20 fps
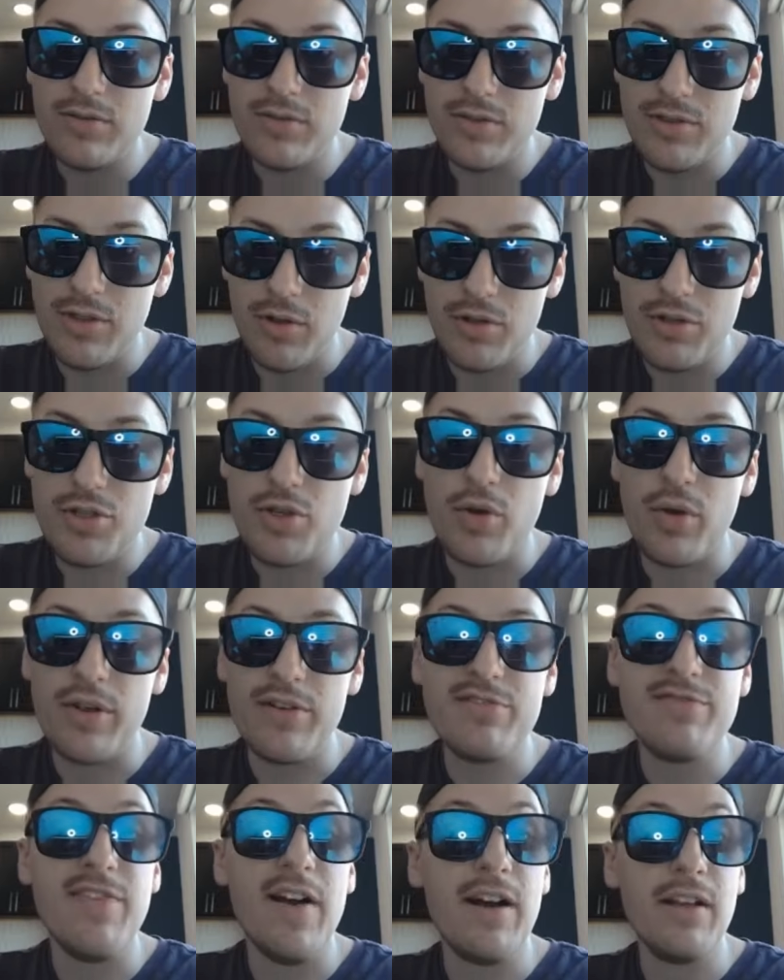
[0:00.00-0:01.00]

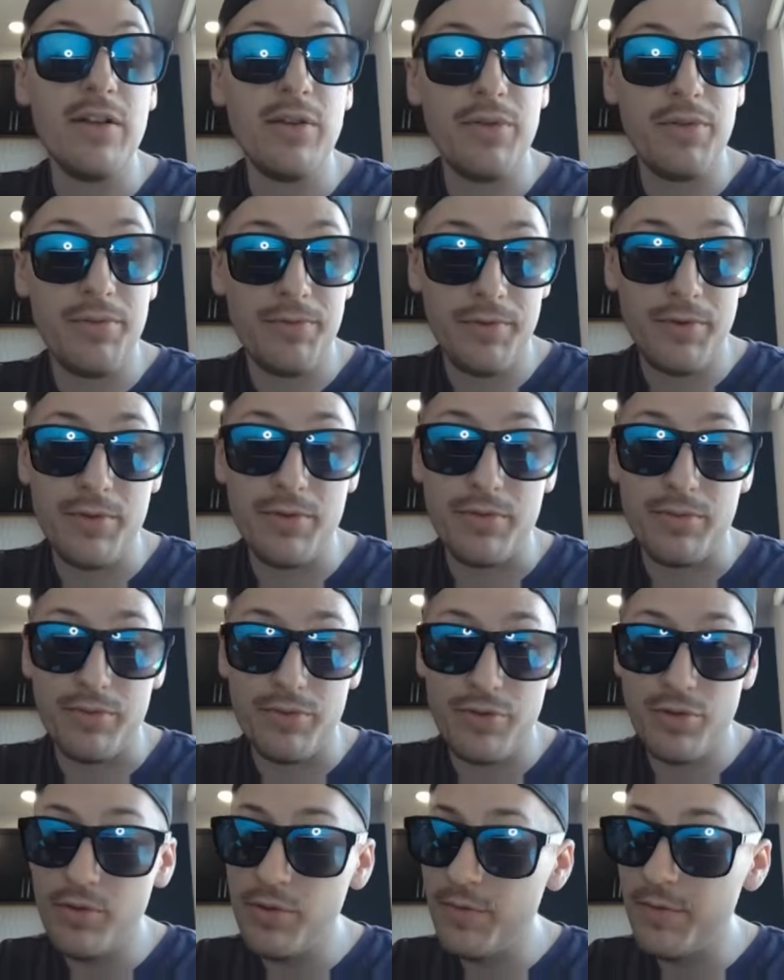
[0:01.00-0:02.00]
Dogecoin follow through.
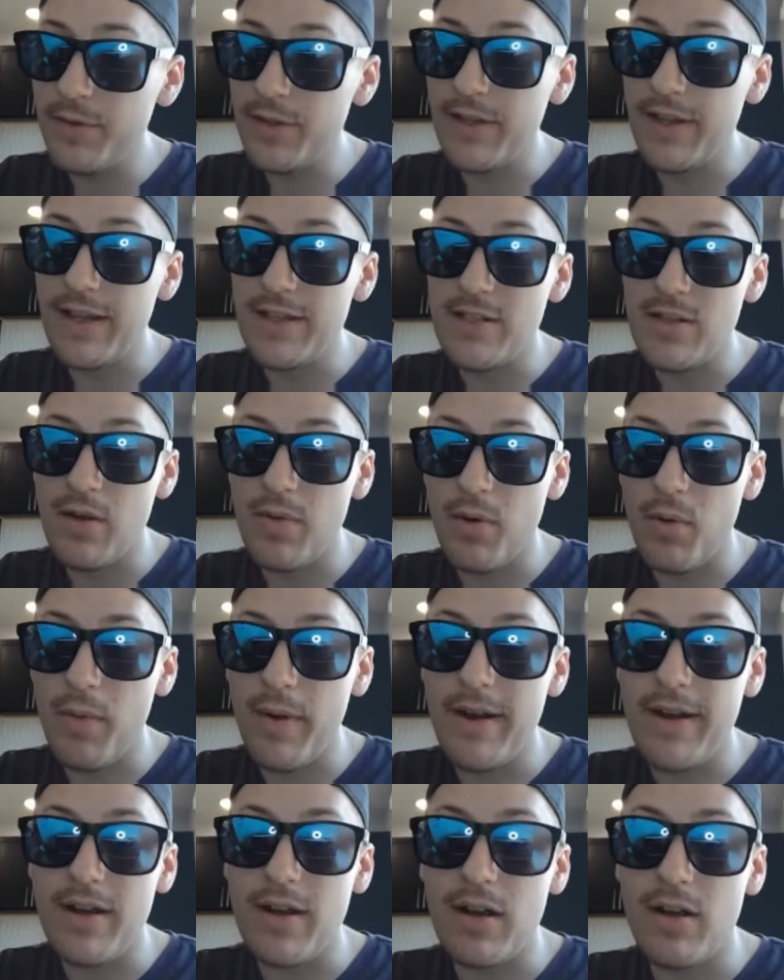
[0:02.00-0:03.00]
Truthfully, that's all we're
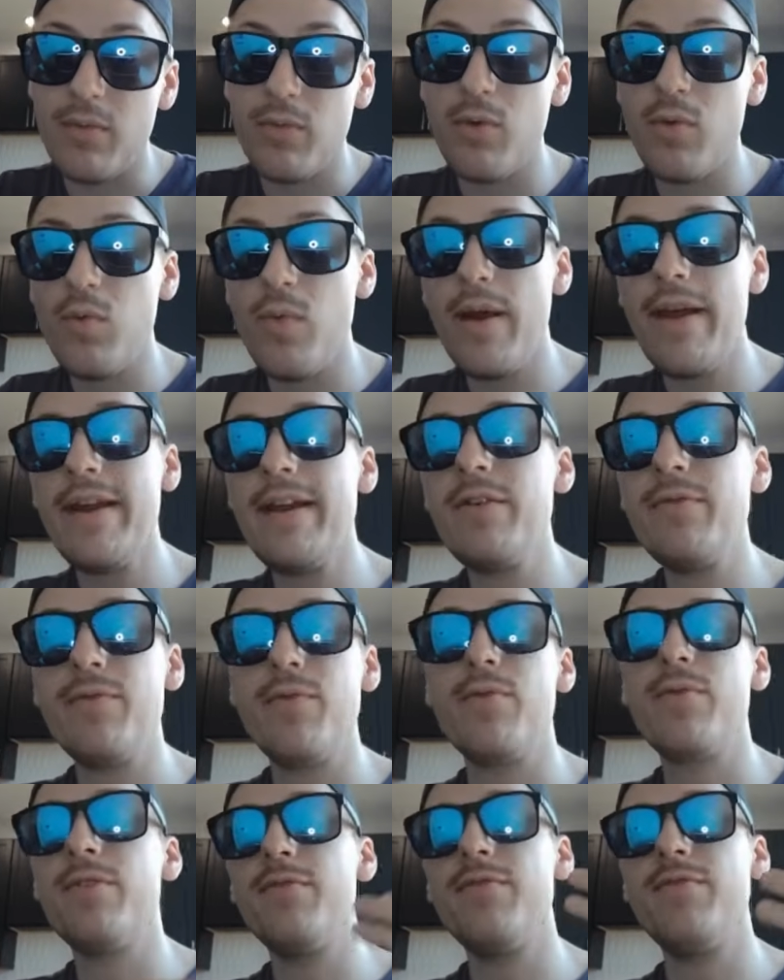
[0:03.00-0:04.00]
waiting on. We're waiting
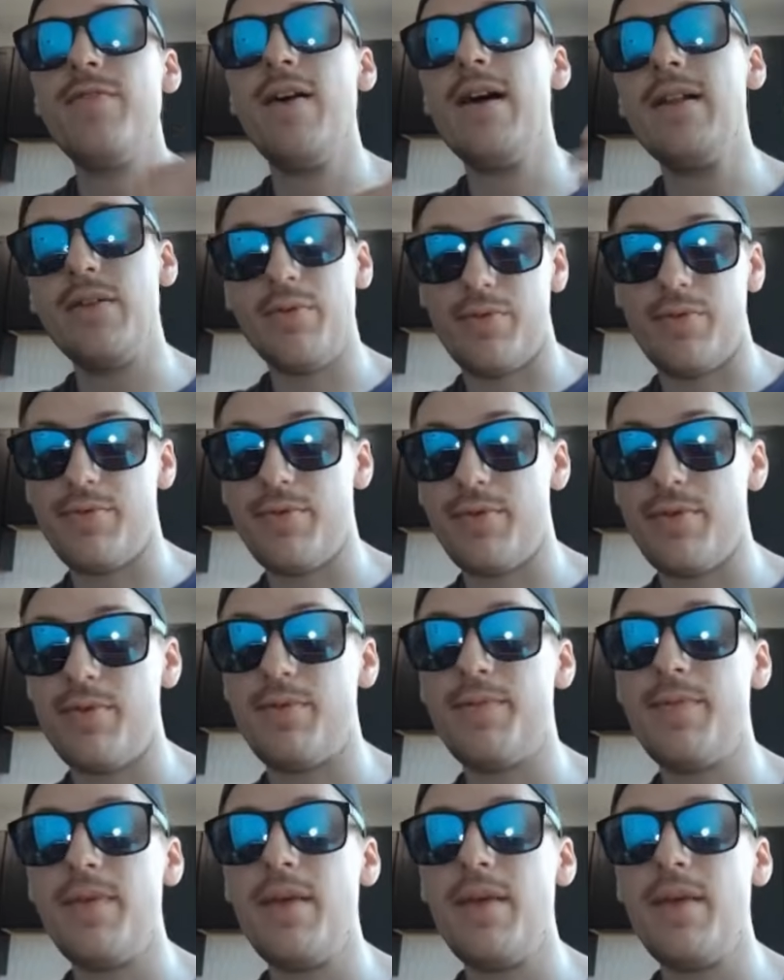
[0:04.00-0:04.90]
for the follow through.